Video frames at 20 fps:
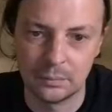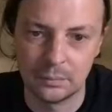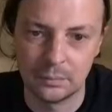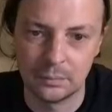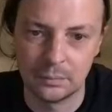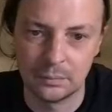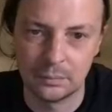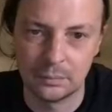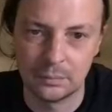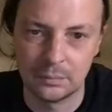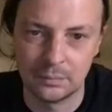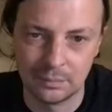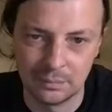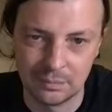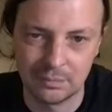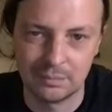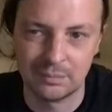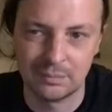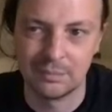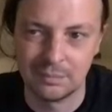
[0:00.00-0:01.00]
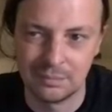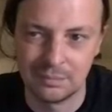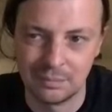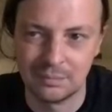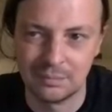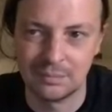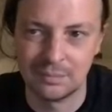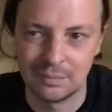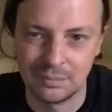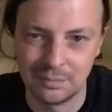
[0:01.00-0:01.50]

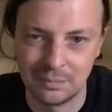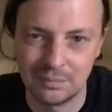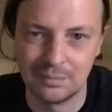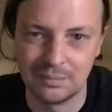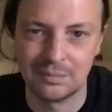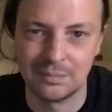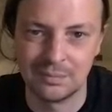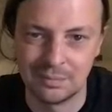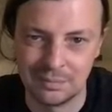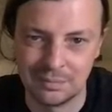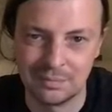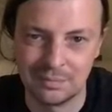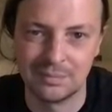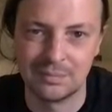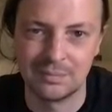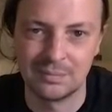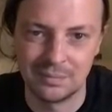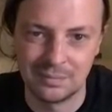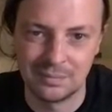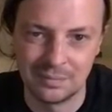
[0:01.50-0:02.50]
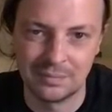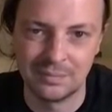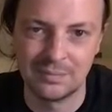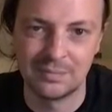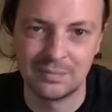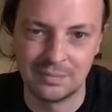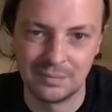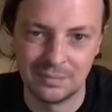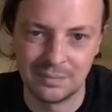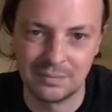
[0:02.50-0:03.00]

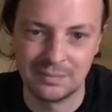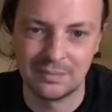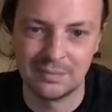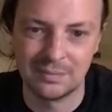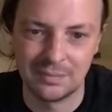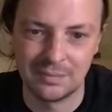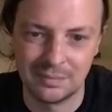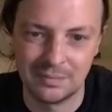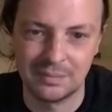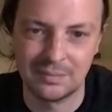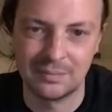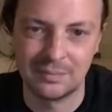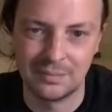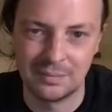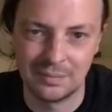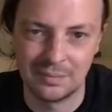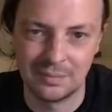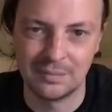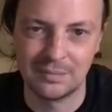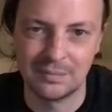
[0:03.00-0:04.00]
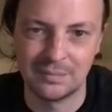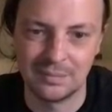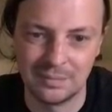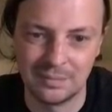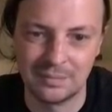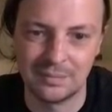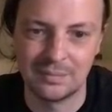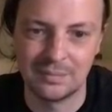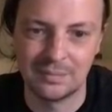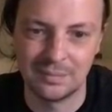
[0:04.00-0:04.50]

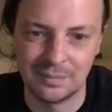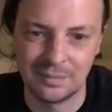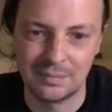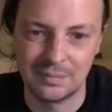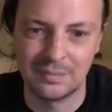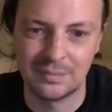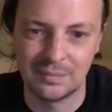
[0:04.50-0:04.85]
(not speaking)